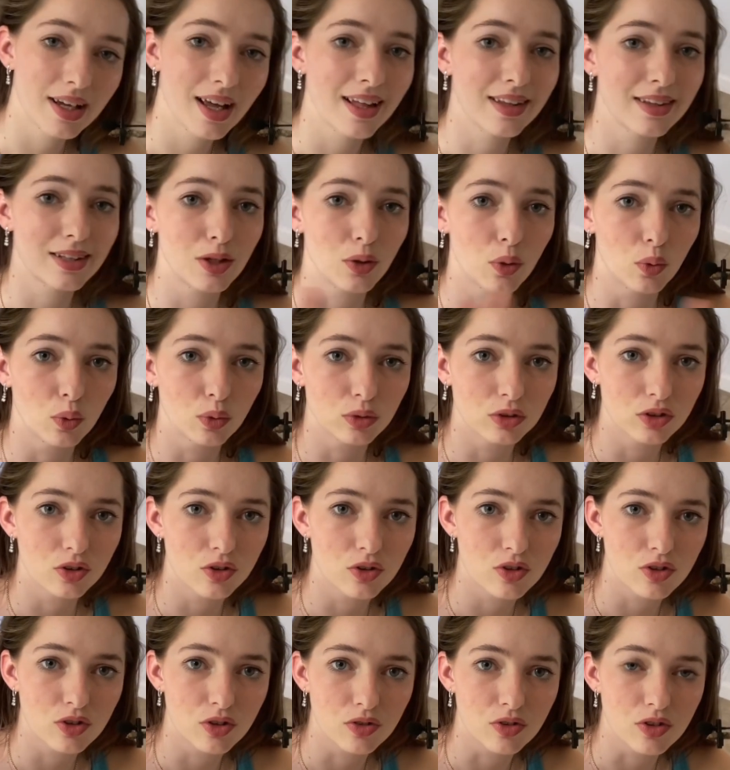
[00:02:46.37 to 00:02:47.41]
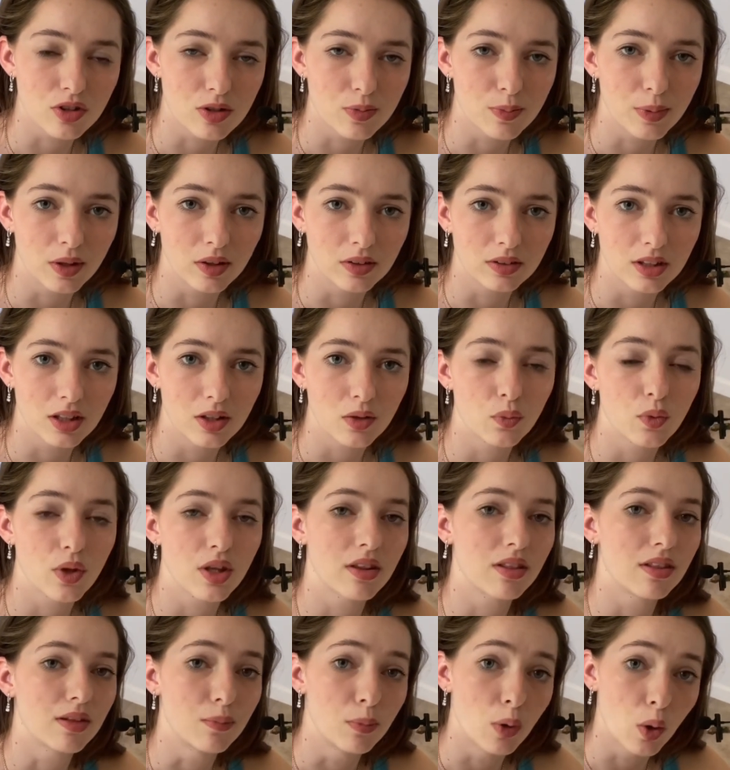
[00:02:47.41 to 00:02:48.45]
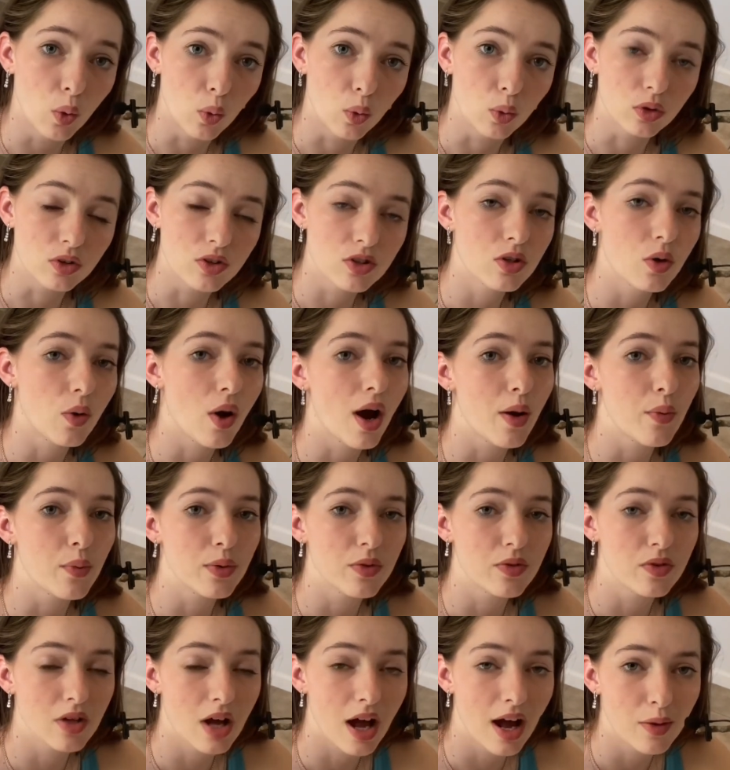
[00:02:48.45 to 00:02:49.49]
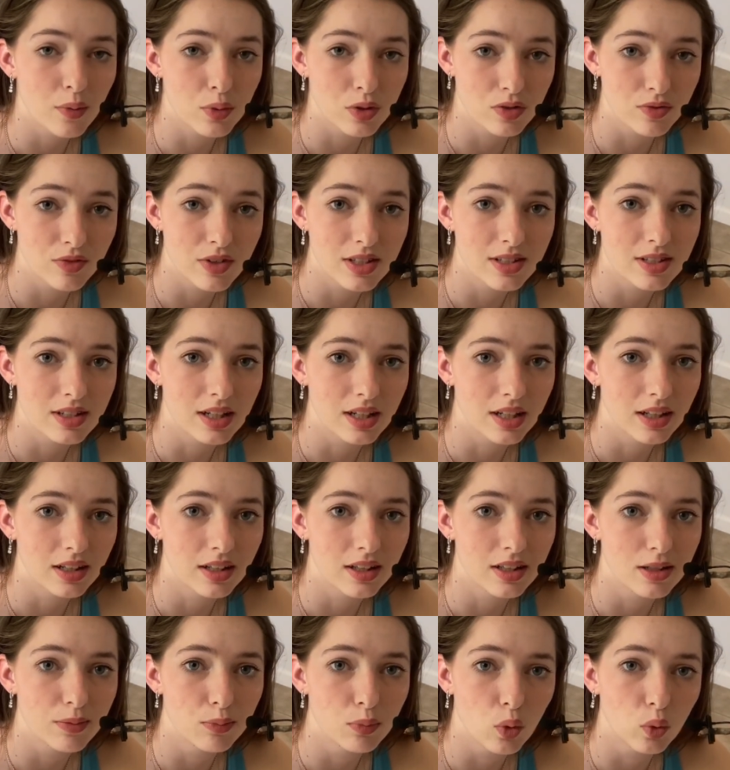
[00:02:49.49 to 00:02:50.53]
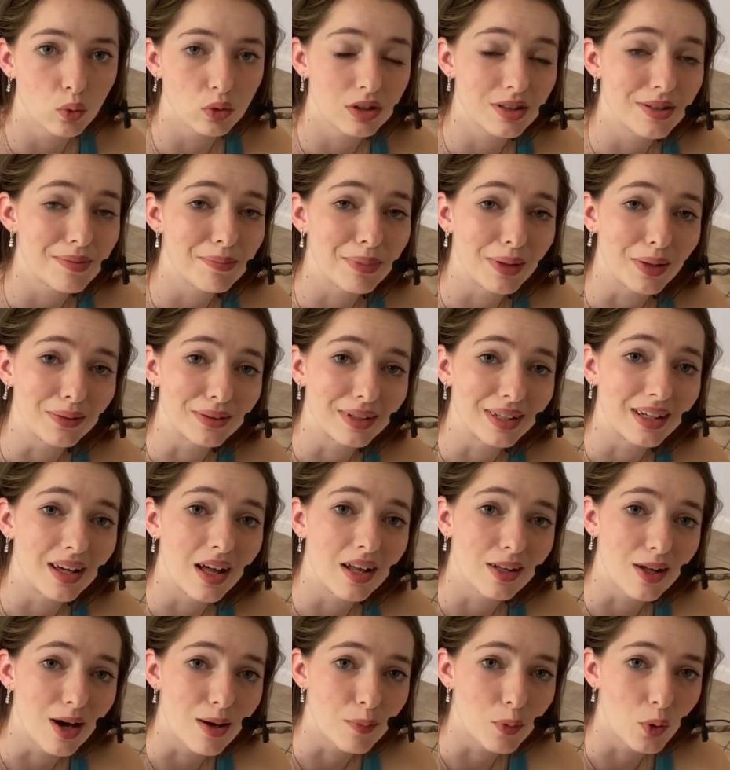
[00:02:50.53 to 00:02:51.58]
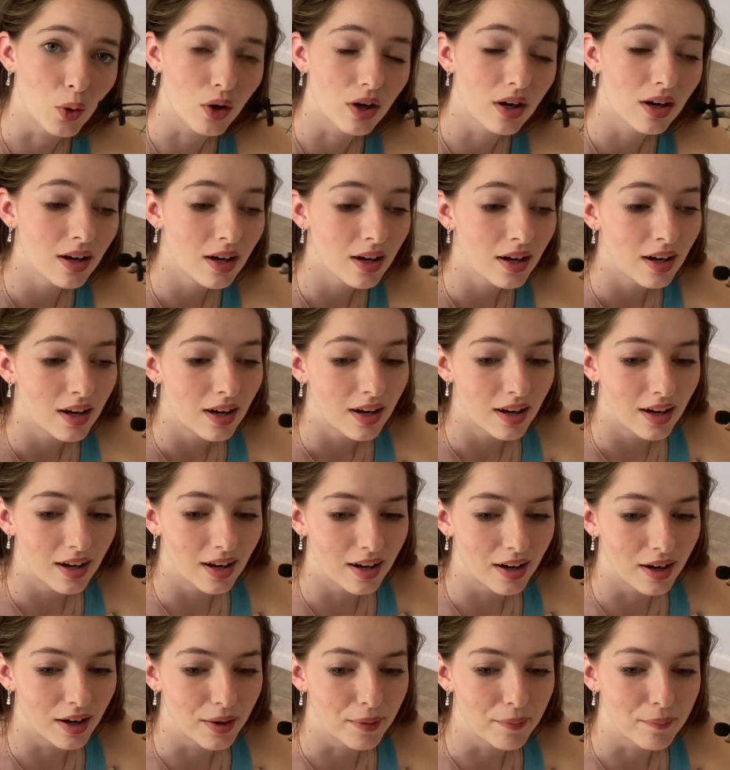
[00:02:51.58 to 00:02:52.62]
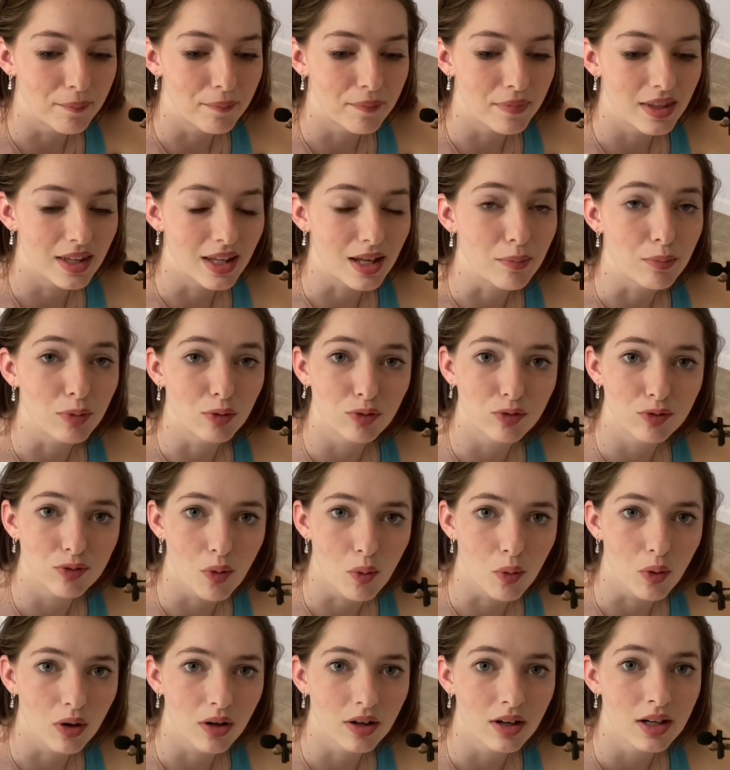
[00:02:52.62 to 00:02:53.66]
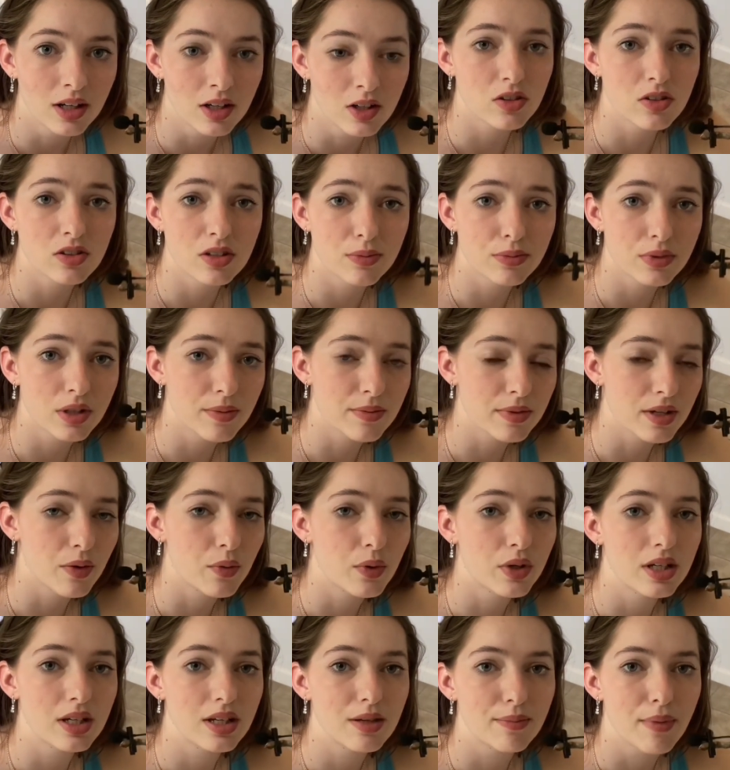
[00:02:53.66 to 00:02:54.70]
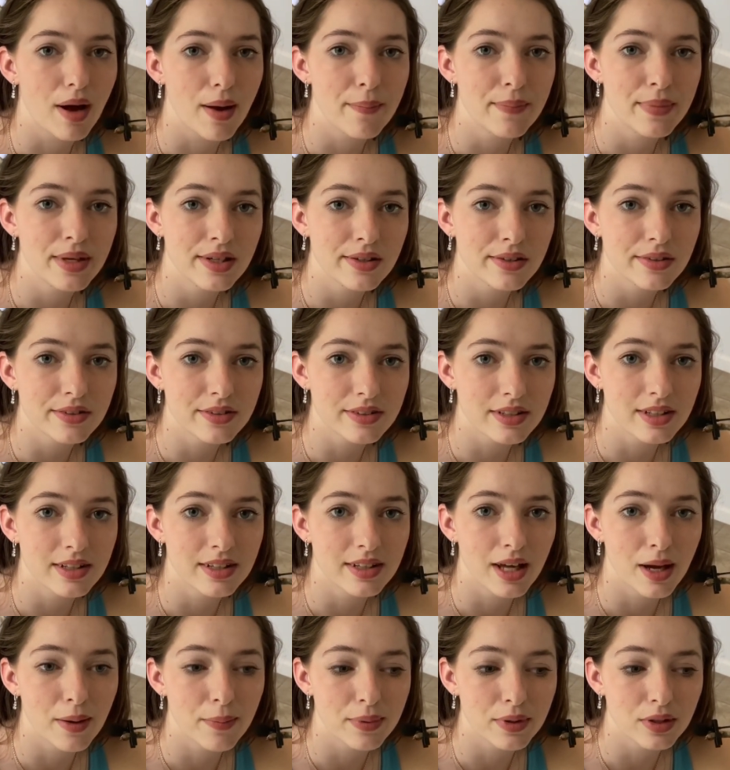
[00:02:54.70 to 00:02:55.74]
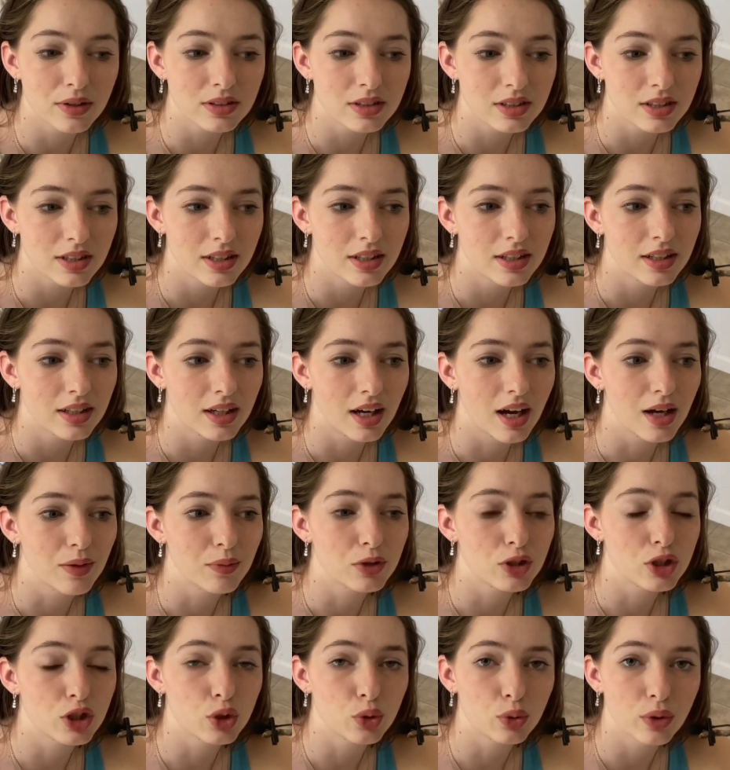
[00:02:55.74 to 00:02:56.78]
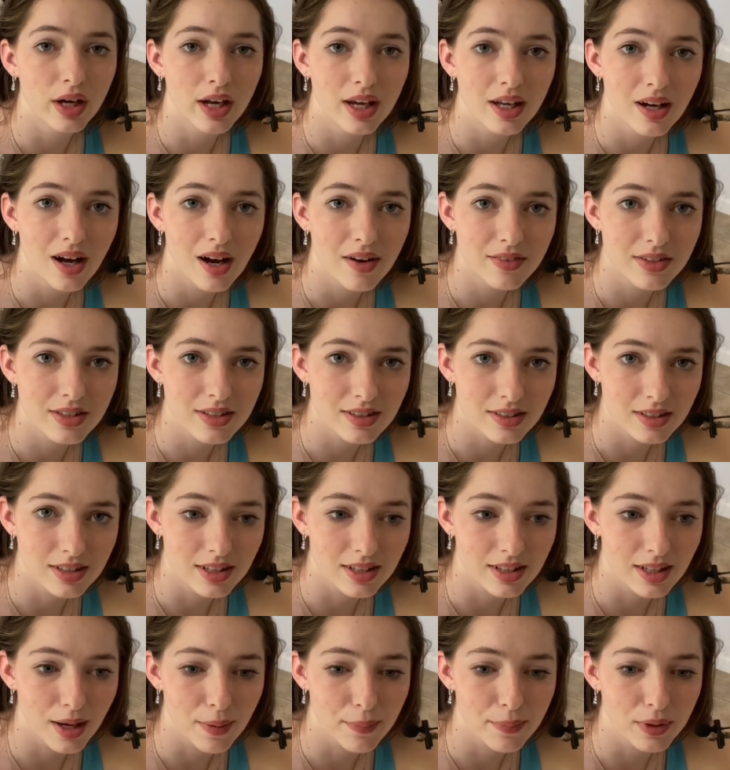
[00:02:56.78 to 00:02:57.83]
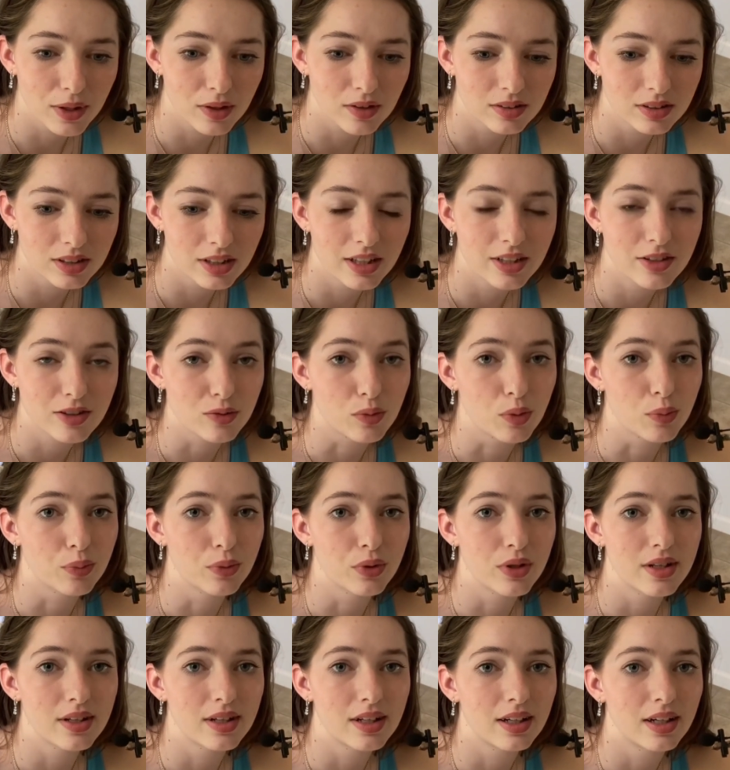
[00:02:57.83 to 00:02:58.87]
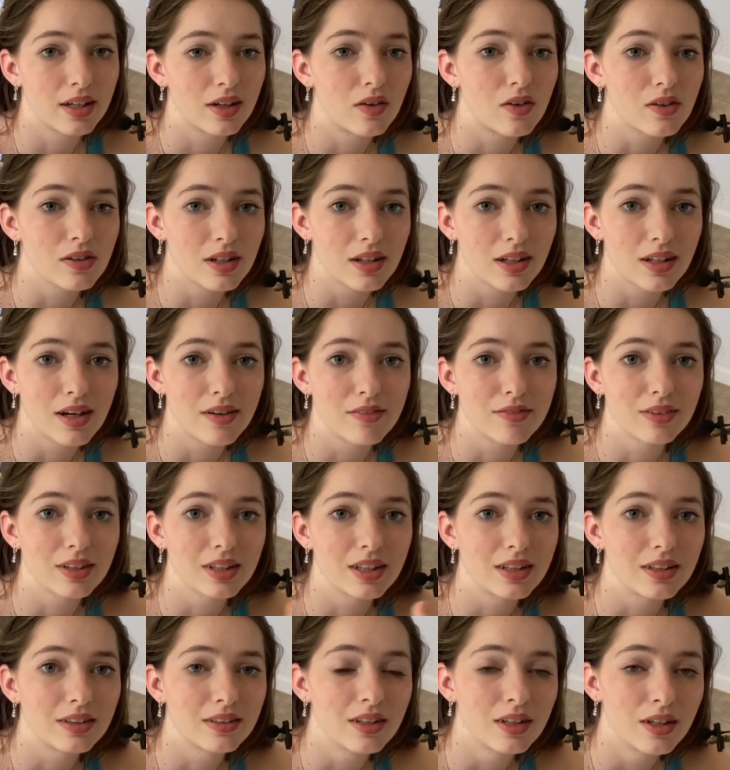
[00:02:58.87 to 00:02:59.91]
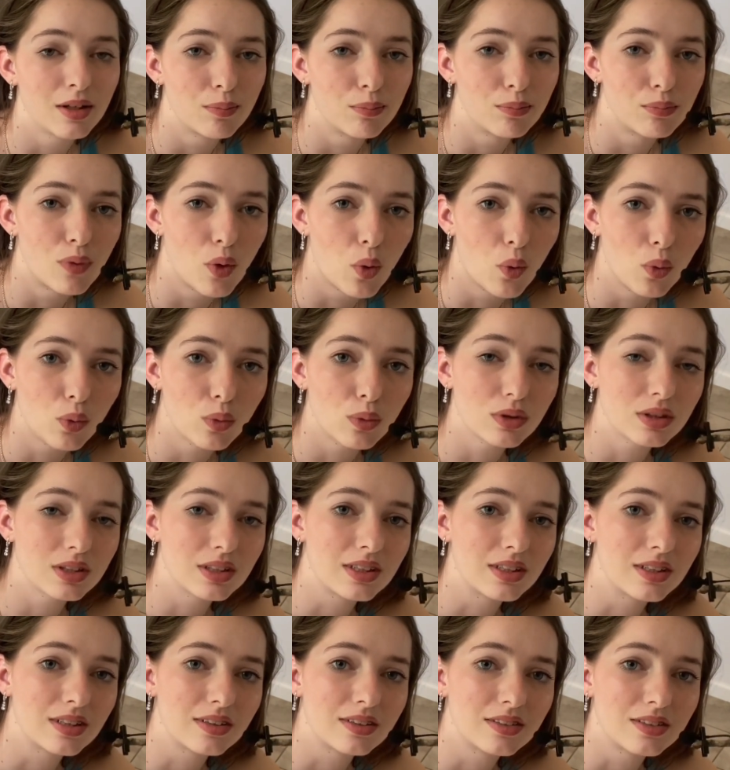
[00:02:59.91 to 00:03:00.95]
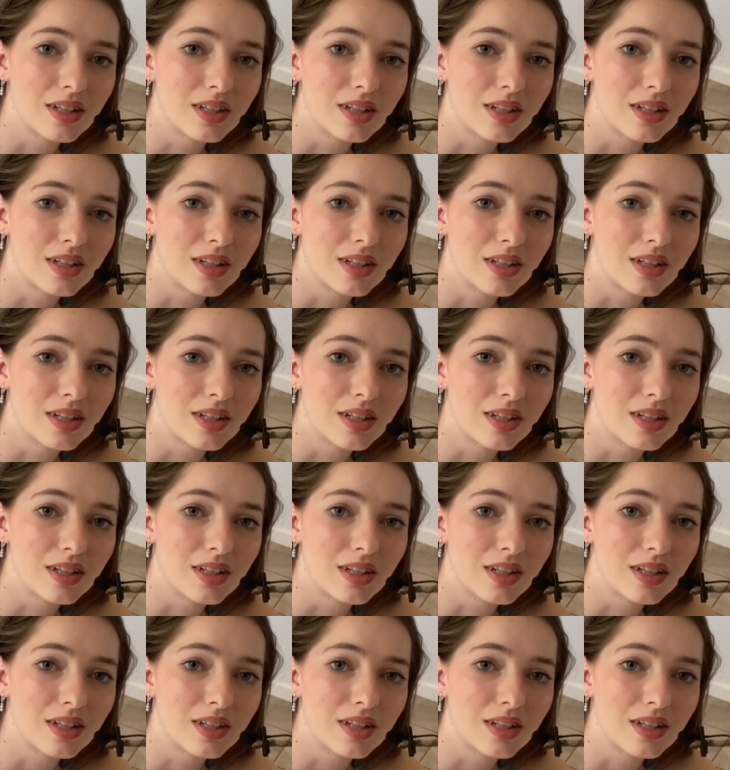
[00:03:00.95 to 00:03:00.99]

and the older students building with the mold. So I was visiting the moldy building a lot more than before. So sometimes I would eat my meals in that building. I would train obviously in that building, so we're breathing in all the lovely moldy,